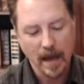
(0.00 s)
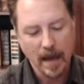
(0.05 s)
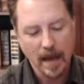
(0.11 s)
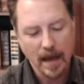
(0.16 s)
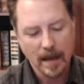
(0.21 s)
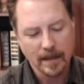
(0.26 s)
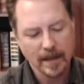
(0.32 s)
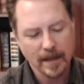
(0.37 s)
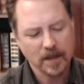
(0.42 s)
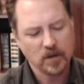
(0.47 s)

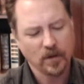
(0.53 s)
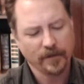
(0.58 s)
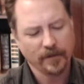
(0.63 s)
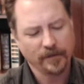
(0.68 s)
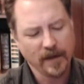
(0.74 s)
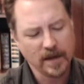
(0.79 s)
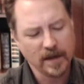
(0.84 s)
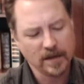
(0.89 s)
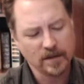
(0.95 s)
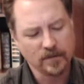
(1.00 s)
let your
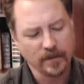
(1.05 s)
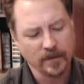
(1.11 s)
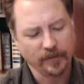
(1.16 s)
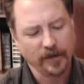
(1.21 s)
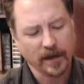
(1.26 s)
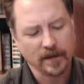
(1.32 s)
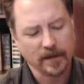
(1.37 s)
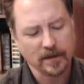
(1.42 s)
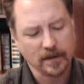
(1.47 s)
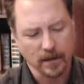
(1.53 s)
face
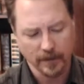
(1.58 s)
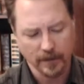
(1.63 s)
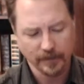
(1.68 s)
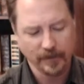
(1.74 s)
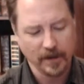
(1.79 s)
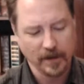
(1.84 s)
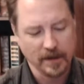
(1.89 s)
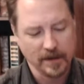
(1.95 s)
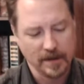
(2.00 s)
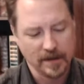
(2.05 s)
reflect
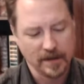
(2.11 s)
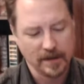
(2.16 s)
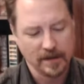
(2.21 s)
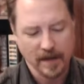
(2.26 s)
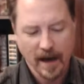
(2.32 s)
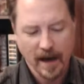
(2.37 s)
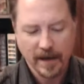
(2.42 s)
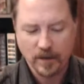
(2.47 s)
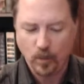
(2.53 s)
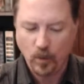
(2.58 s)
confidence,
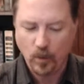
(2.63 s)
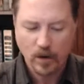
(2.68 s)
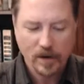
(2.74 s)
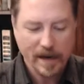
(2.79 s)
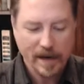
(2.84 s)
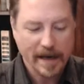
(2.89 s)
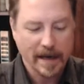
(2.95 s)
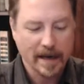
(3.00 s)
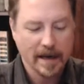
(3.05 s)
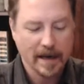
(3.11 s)
not
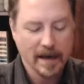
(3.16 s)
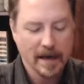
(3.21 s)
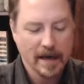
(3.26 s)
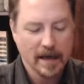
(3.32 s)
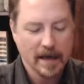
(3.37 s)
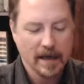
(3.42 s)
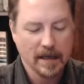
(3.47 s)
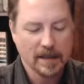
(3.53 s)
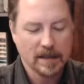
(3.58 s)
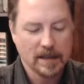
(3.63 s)
worry.
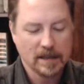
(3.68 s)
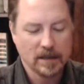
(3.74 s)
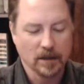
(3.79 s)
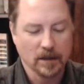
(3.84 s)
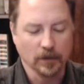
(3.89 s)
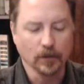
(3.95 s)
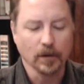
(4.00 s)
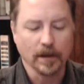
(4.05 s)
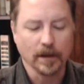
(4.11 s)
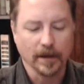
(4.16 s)
It's the
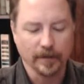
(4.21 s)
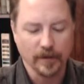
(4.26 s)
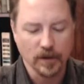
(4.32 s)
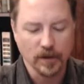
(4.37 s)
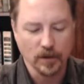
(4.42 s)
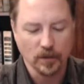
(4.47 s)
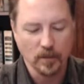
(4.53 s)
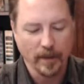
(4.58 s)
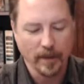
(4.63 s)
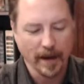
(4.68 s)
look of
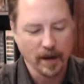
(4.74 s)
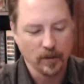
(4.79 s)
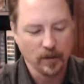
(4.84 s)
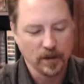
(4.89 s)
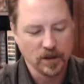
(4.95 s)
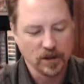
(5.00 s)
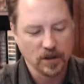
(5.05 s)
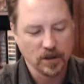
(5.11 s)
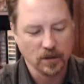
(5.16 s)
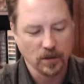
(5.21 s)
you by
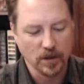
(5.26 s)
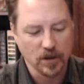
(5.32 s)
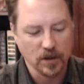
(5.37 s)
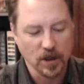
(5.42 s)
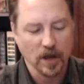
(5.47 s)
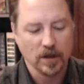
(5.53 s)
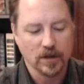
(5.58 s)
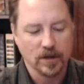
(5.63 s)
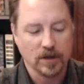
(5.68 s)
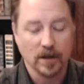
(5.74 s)
which you are
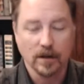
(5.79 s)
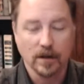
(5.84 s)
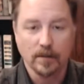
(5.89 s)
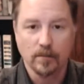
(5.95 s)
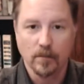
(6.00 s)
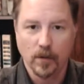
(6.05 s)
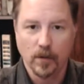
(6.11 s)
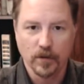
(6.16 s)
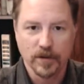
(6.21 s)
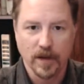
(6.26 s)
judged
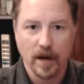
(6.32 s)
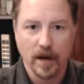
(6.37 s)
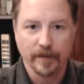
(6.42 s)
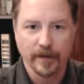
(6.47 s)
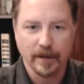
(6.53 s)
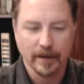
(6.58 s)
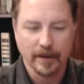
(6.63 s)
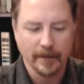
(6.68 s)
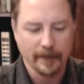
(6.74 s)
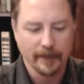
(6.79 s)
most often.